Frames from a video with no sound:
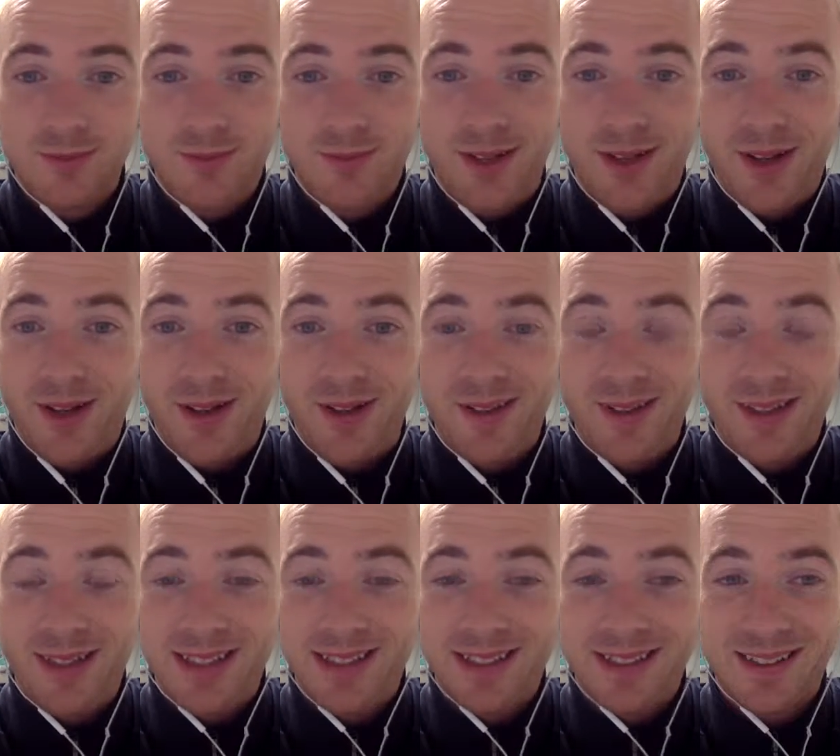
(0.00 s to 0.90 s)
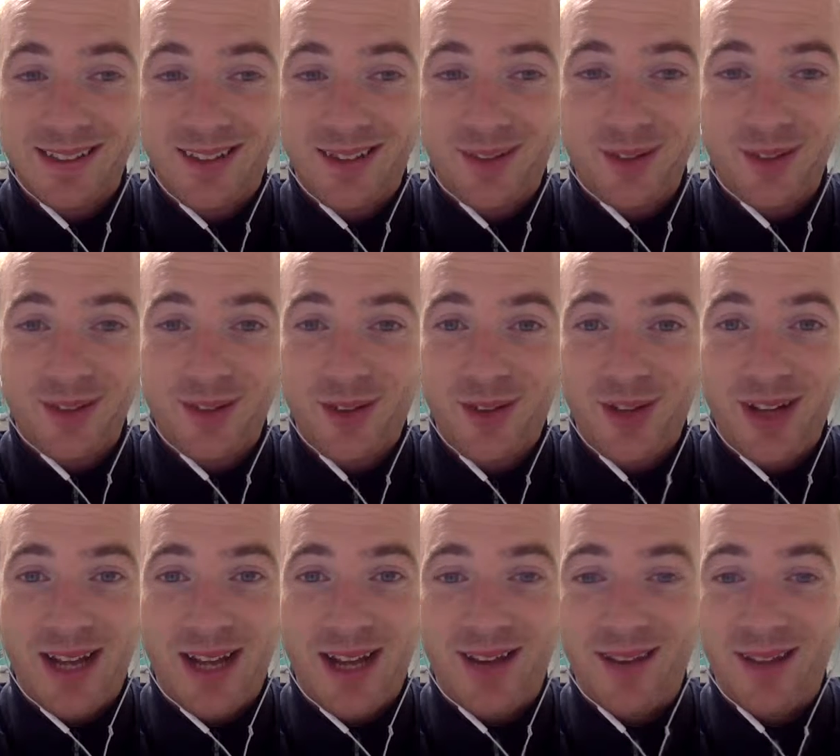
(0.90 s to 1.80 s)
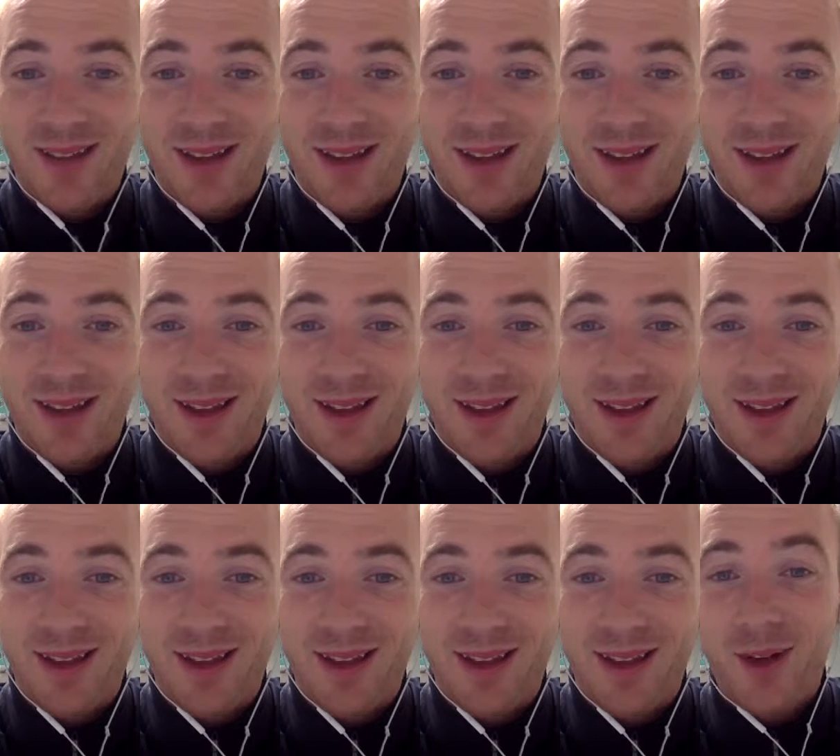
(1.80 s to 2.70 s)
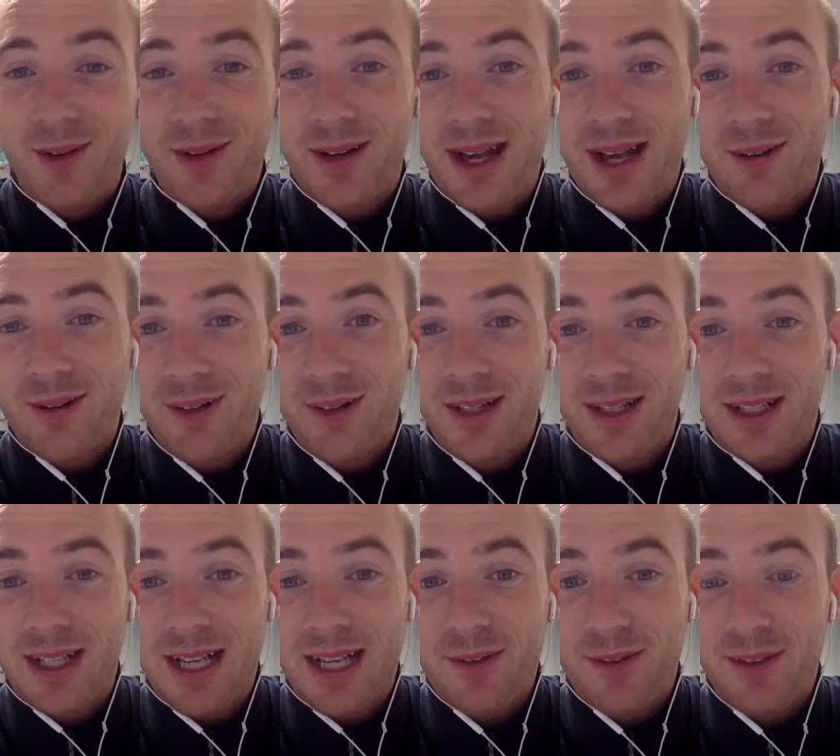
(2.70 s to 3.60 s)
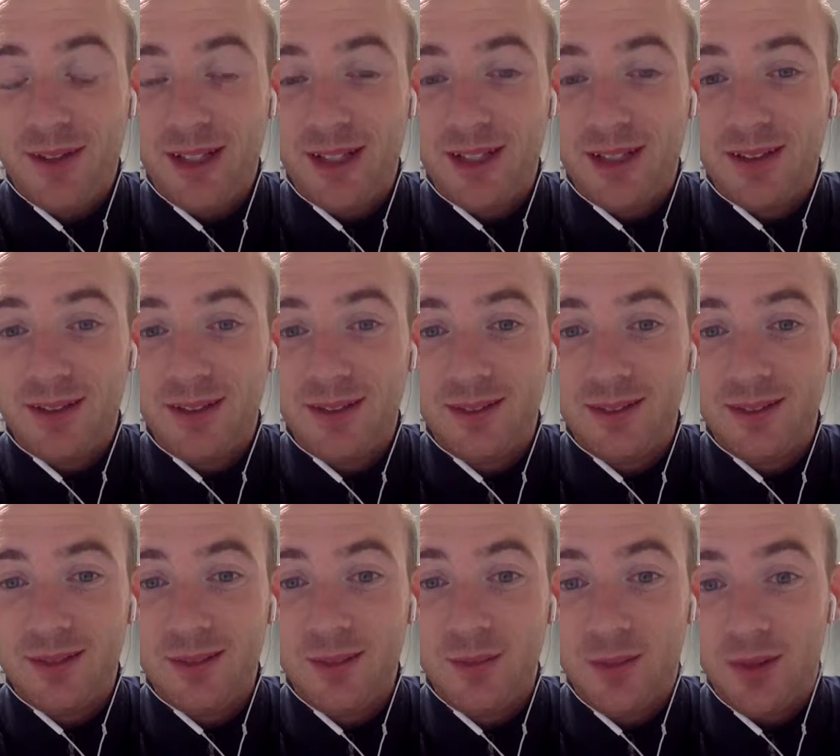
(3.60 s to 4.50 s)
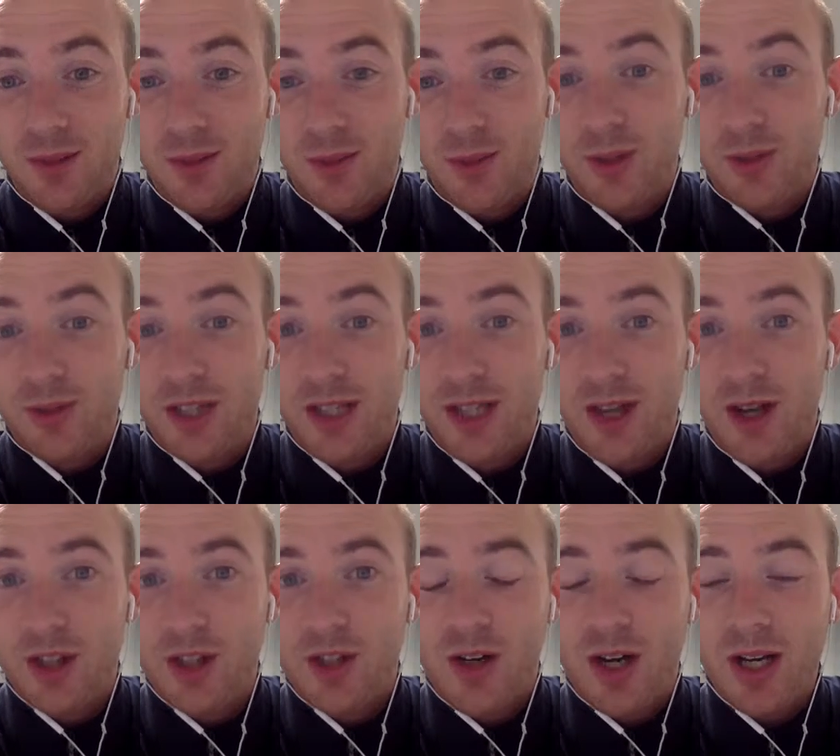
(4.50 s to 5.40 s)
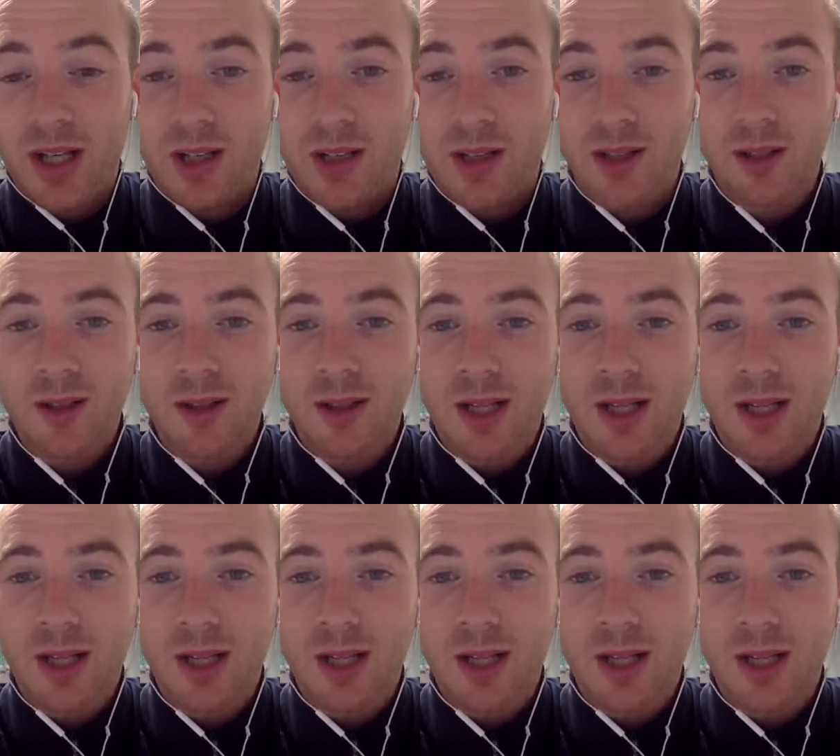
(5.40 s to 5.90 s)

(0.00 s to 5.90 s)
I'm just throwing it out there. But I know caffeine will dehydrate you,